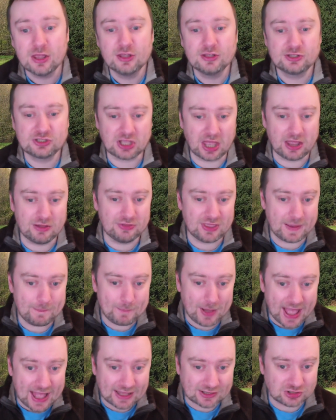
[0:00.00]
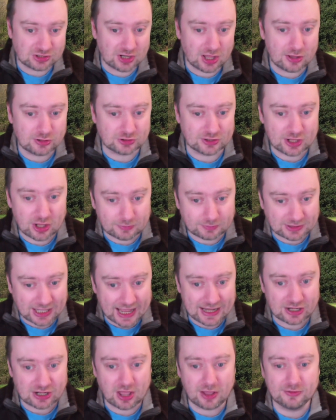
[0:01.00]
So the patch notes, or the
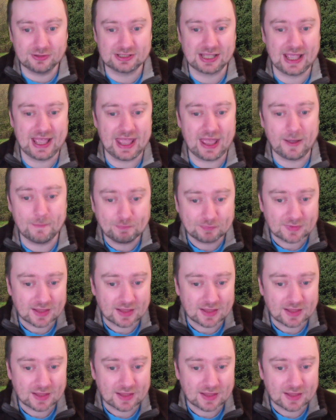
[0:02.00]
update notes here,